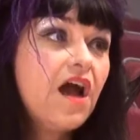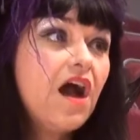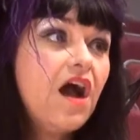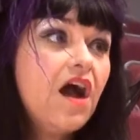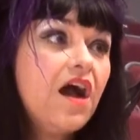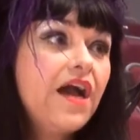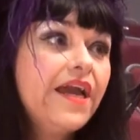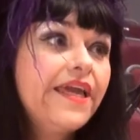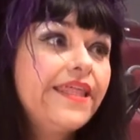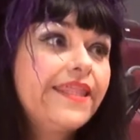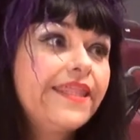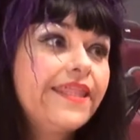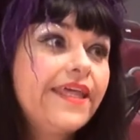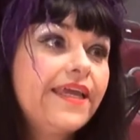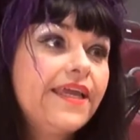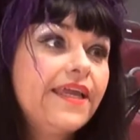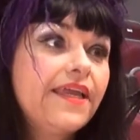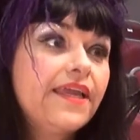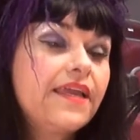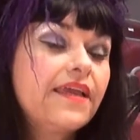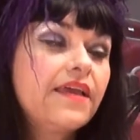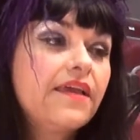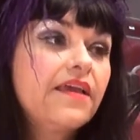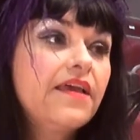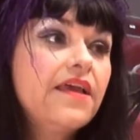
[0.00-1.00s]
I think
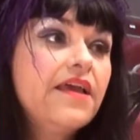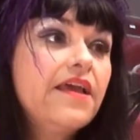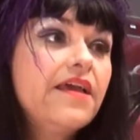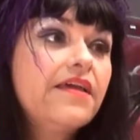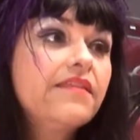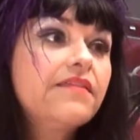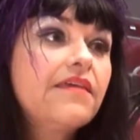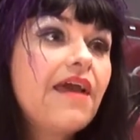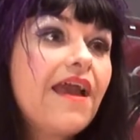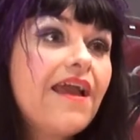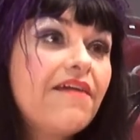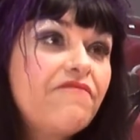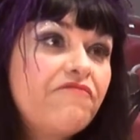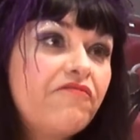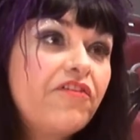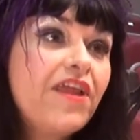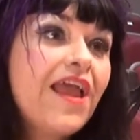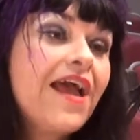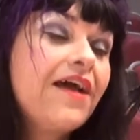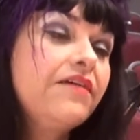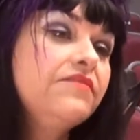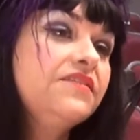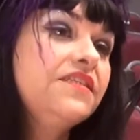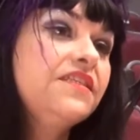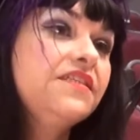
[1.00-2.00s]
that every
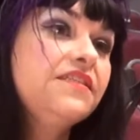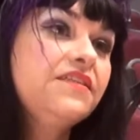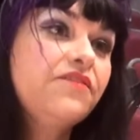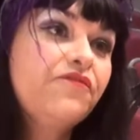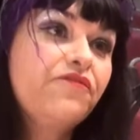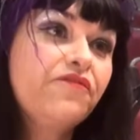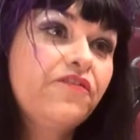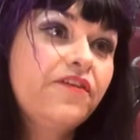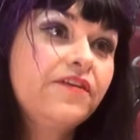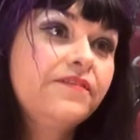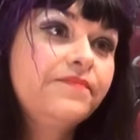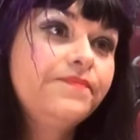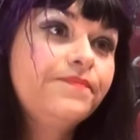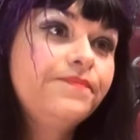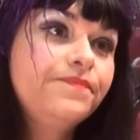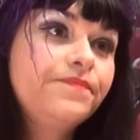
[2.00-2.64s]
house is different.